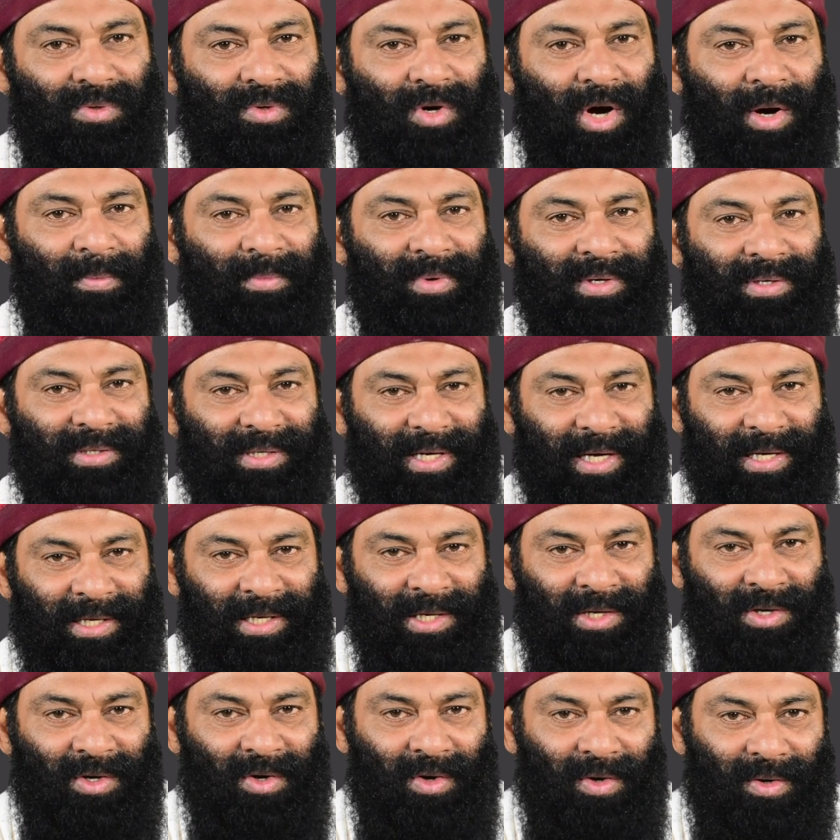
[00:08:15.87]
common
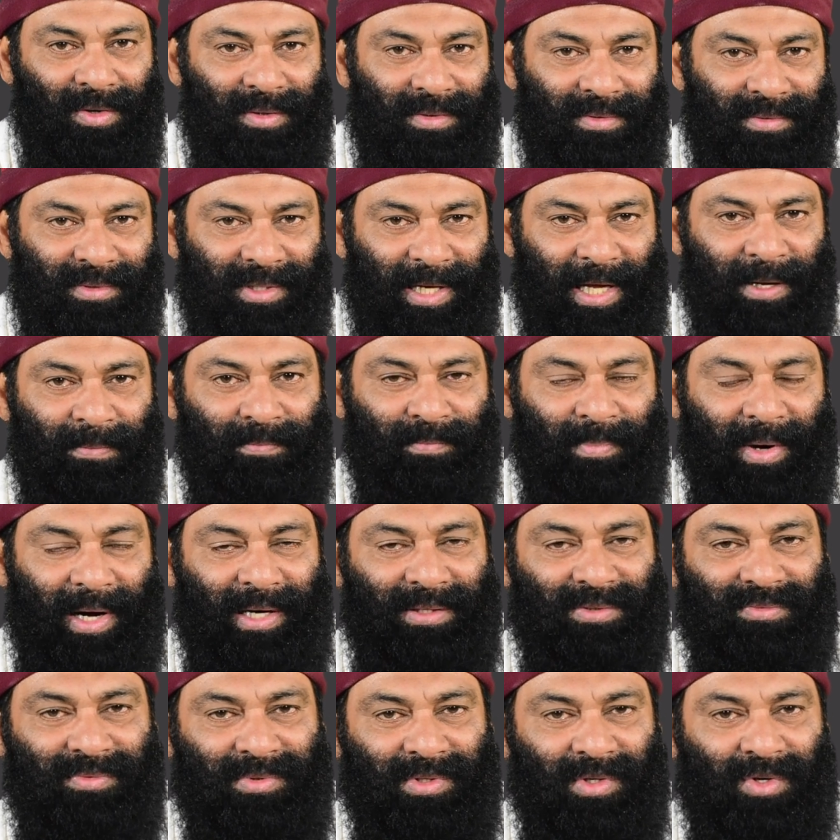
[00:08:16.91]
dining hall, take
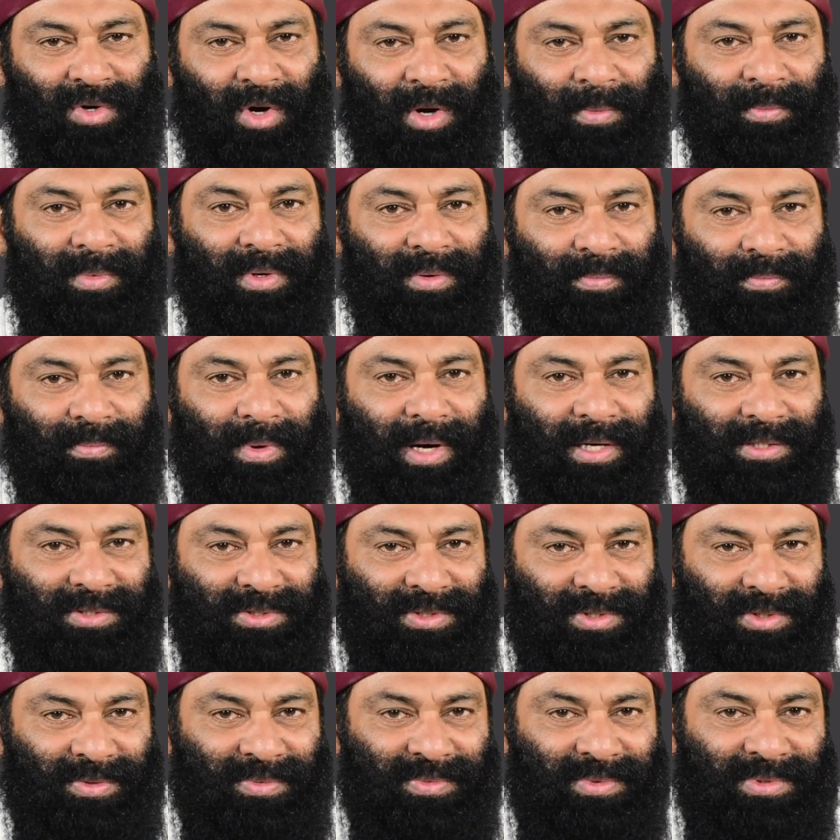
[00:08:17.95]
bath in the common
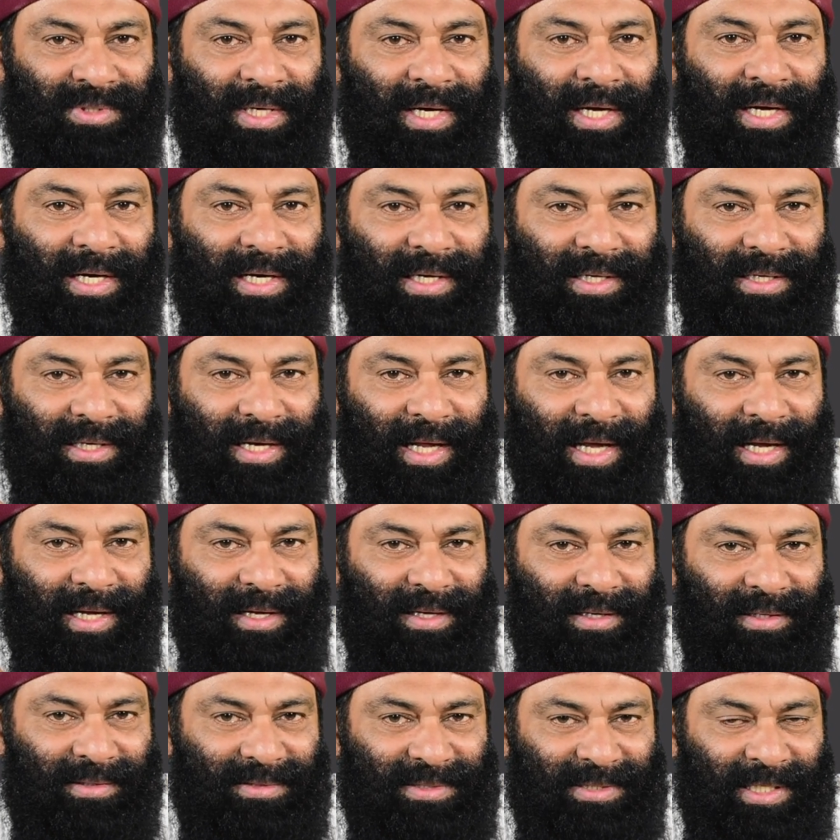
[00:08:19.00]
bathrooms,
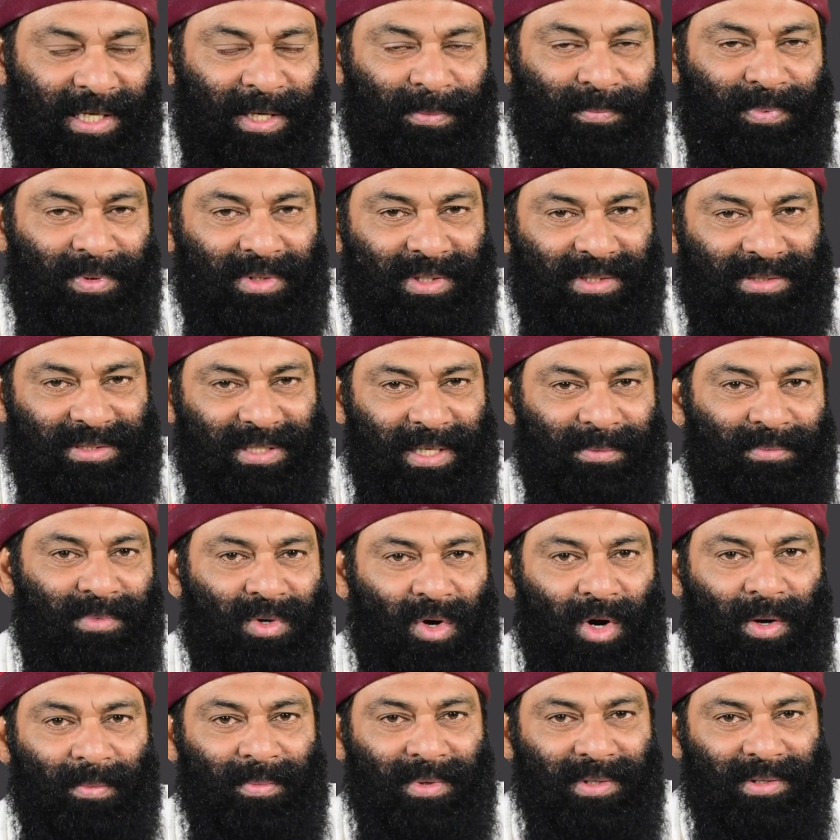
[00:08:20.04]
take sleep in the same
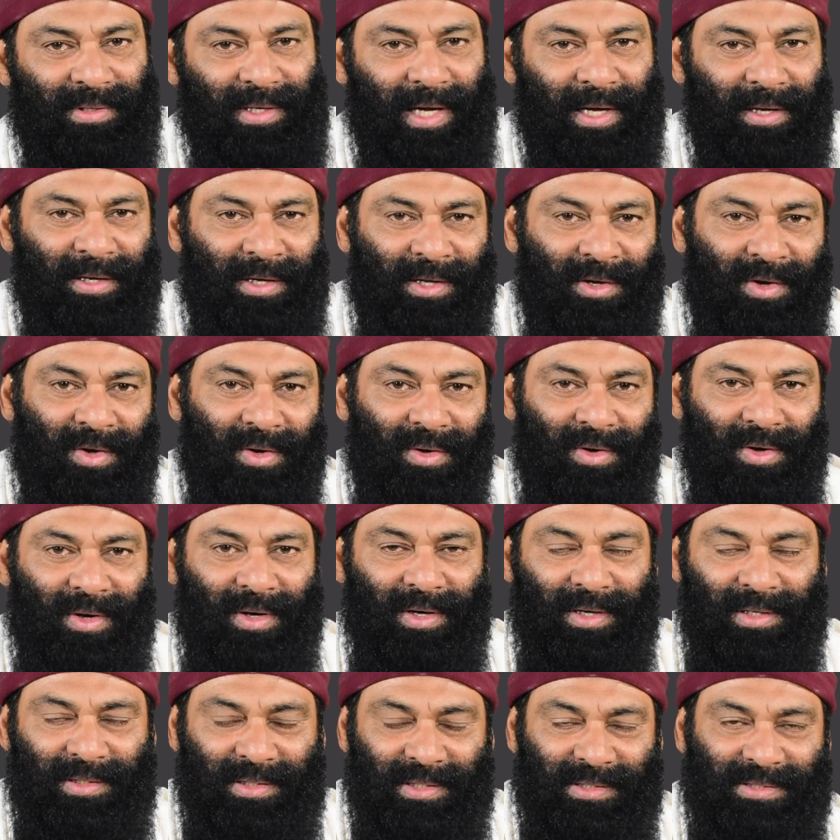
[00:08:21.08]
common dining
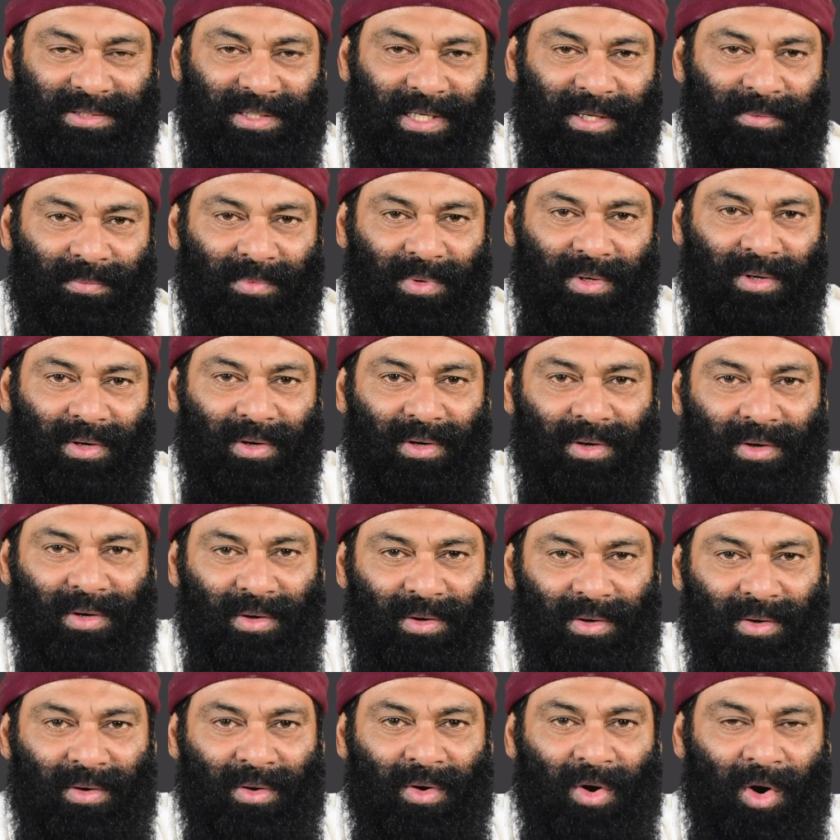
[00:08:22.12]
uh, in the same
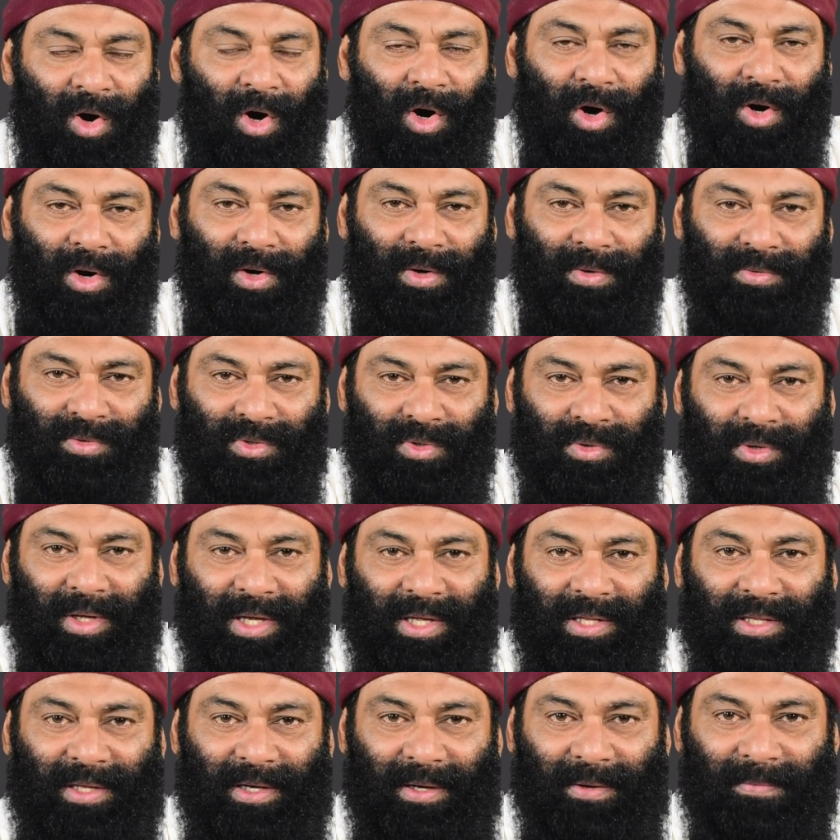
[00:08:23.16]
uh, hall
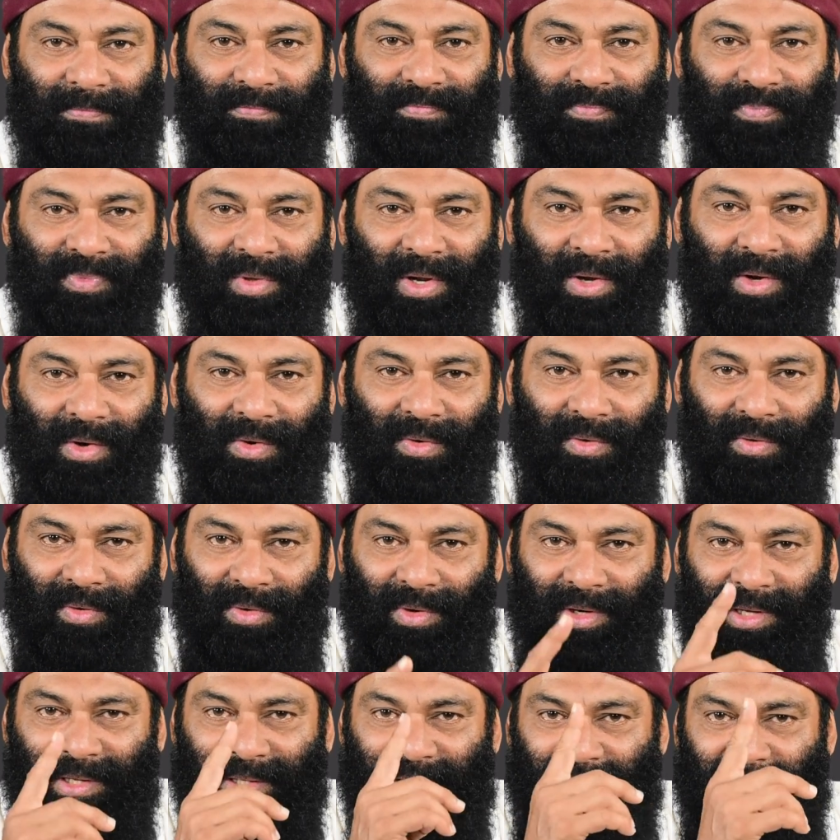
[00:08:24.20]
together.
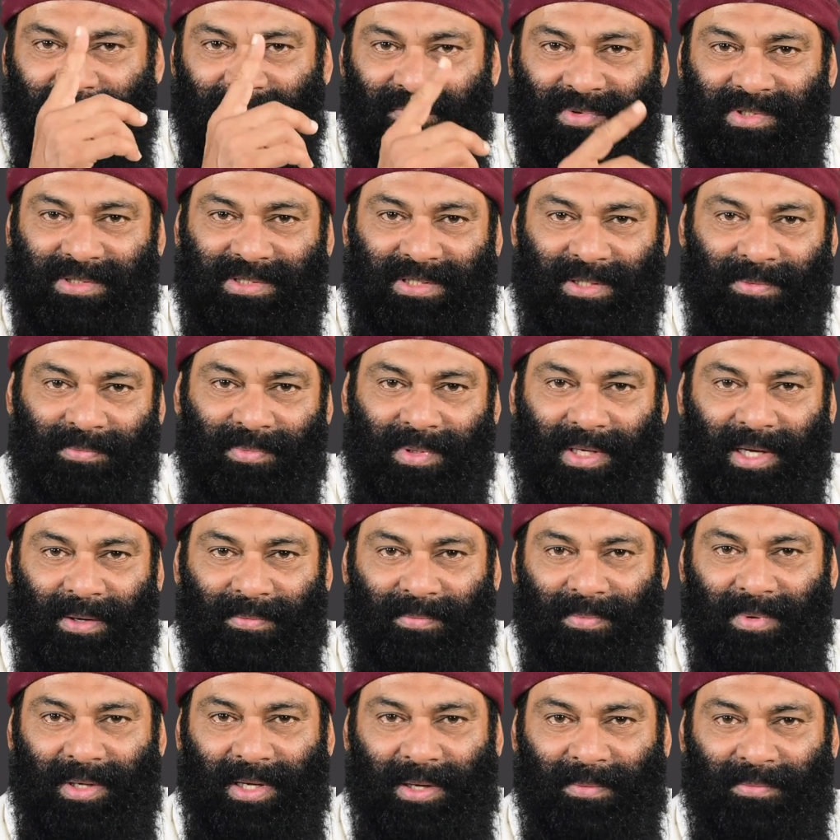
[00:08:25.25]
Only then wisdom
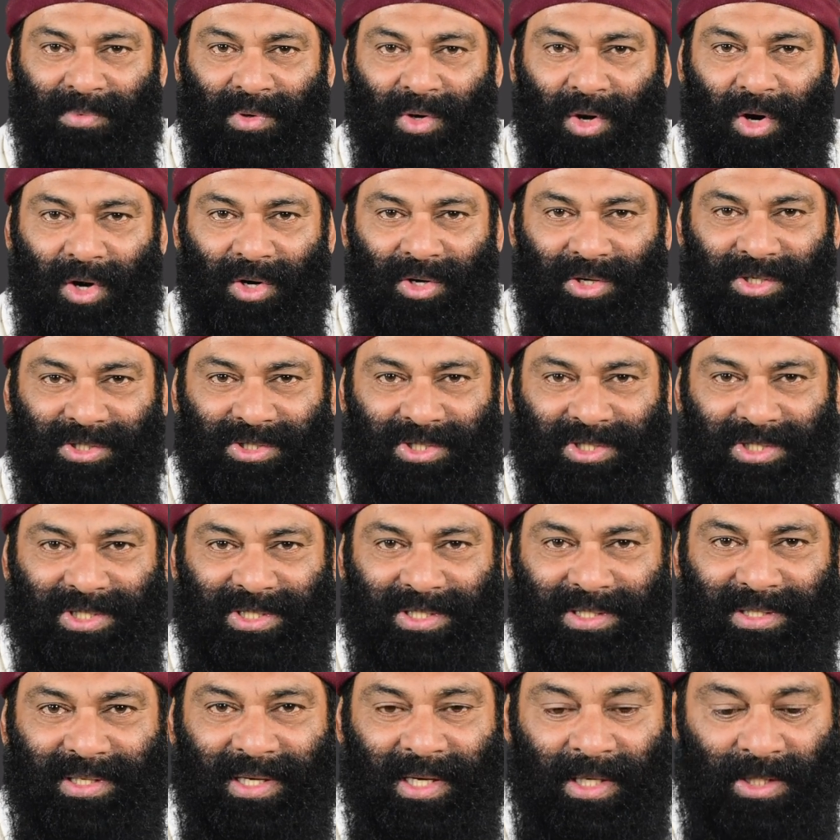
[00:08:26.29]
can become
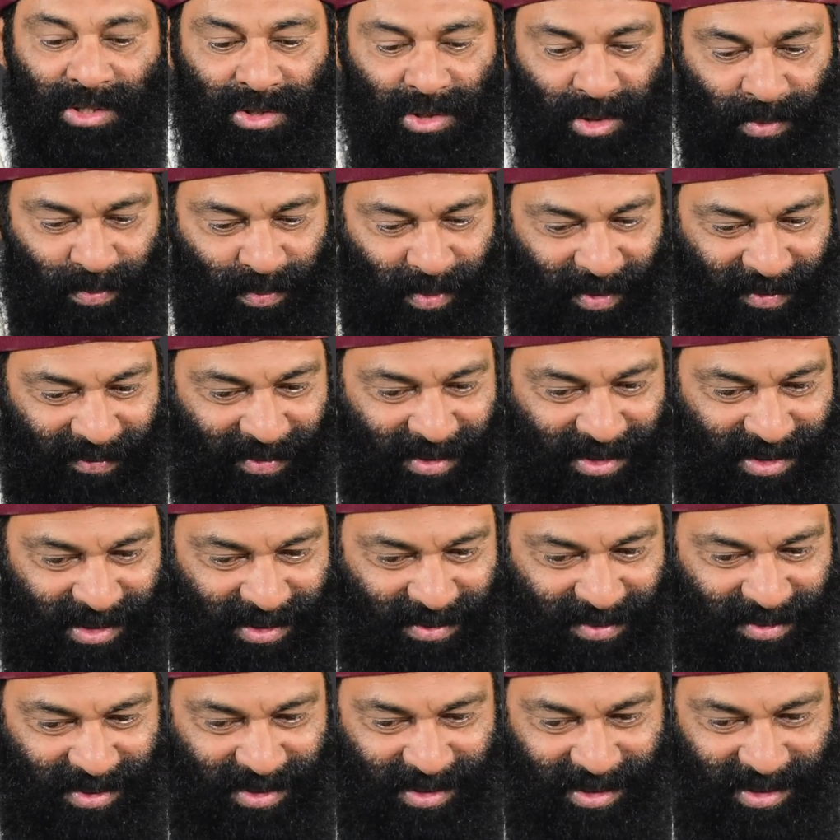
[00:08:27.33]
knowledge. So
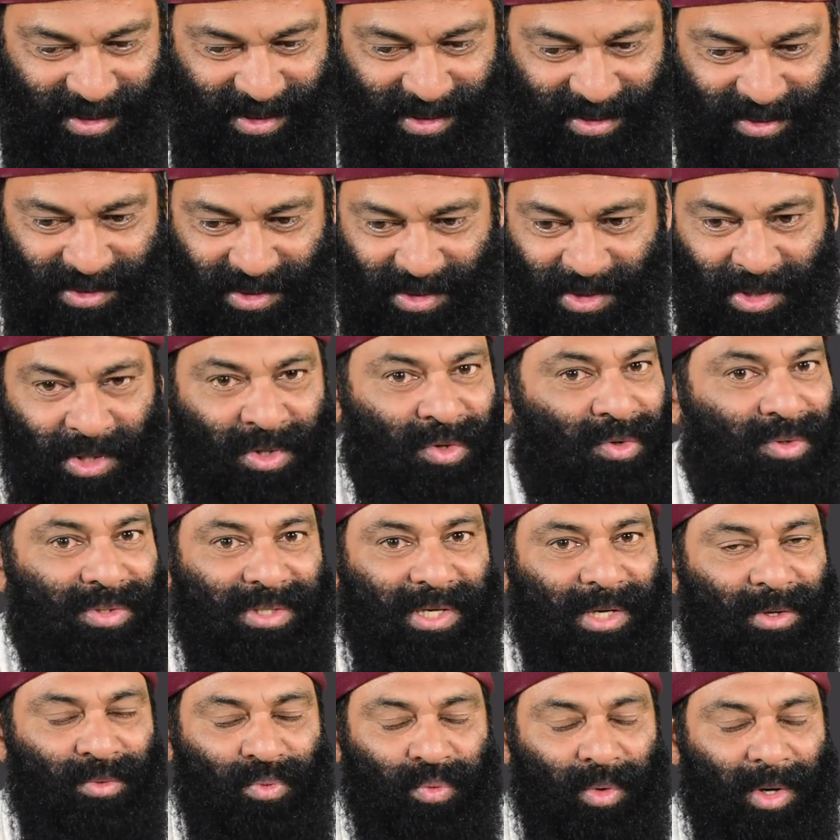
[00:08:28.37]
professor knew
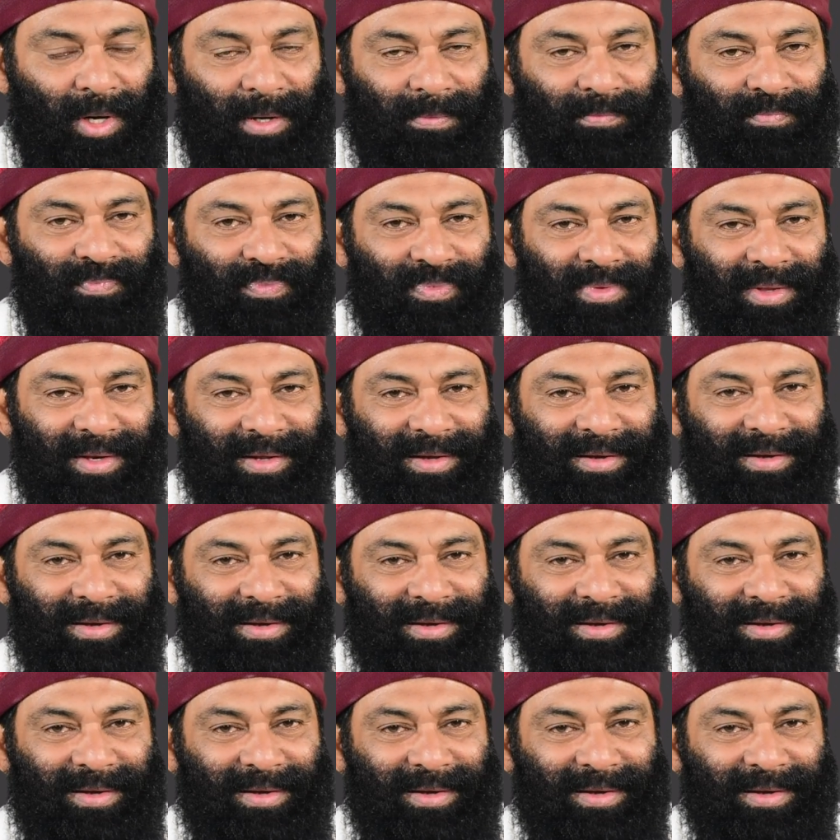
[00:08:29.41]
that one.